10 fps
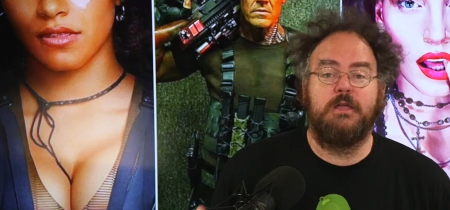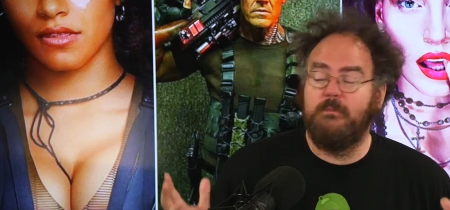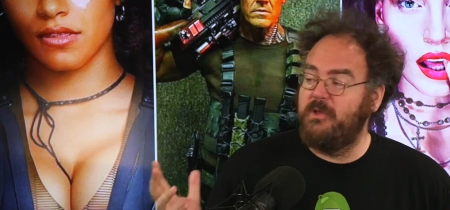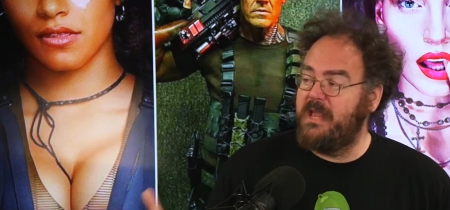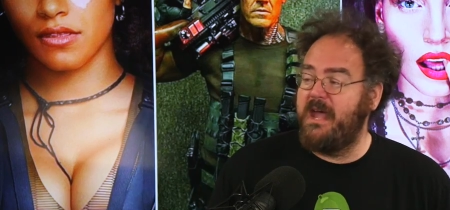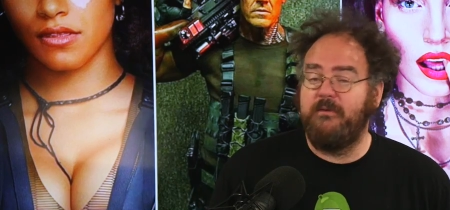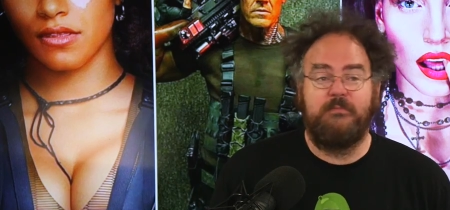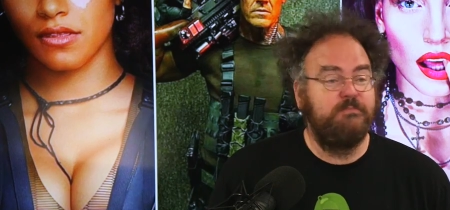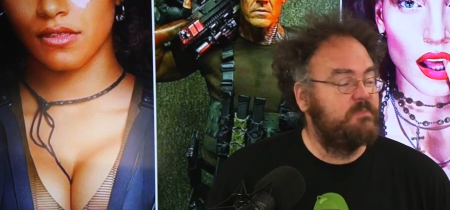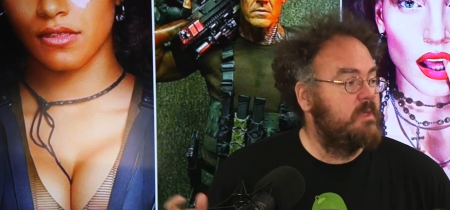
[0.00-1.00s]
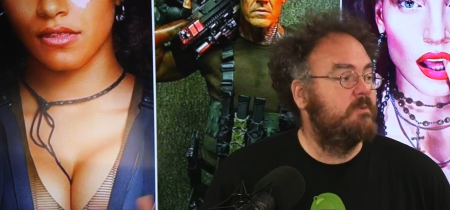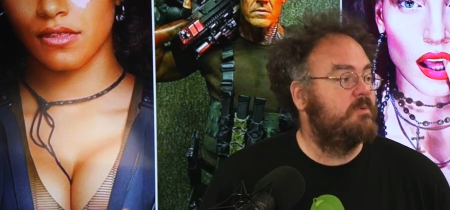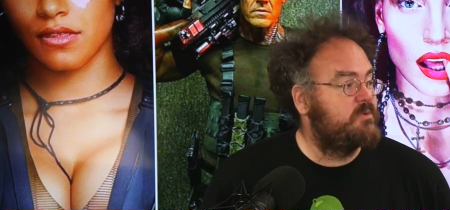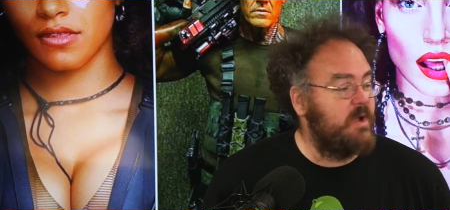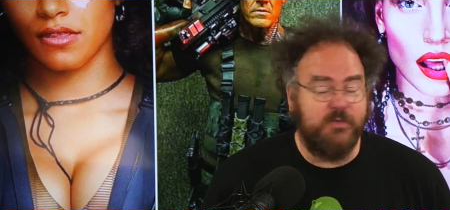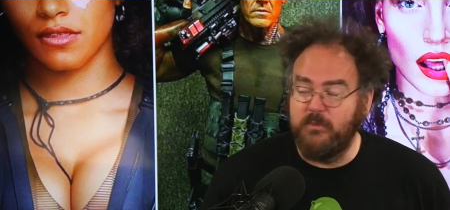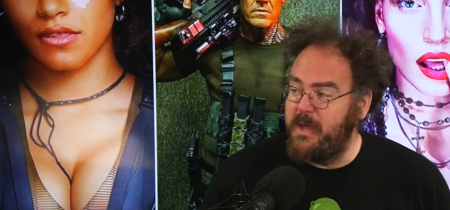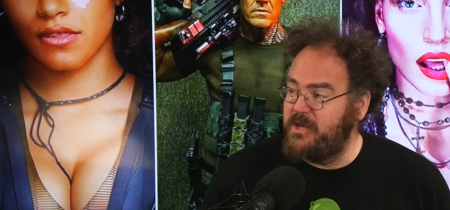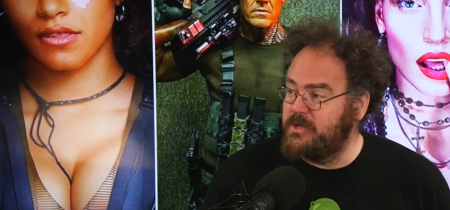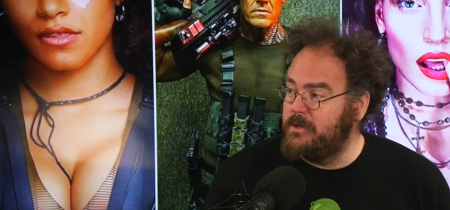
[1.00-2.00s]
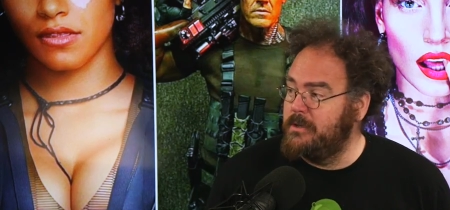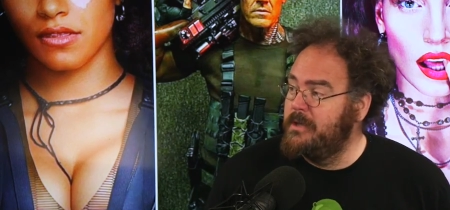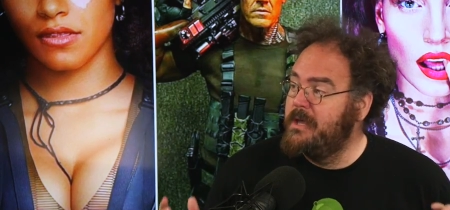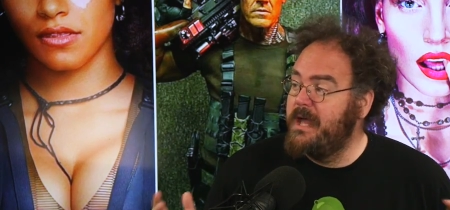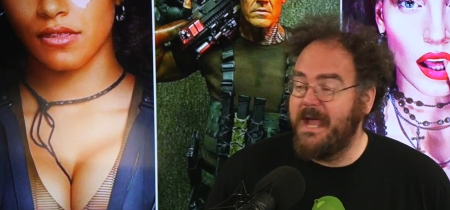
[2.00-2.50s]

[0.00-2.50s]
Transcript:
Speaker 1: come to life, transformational.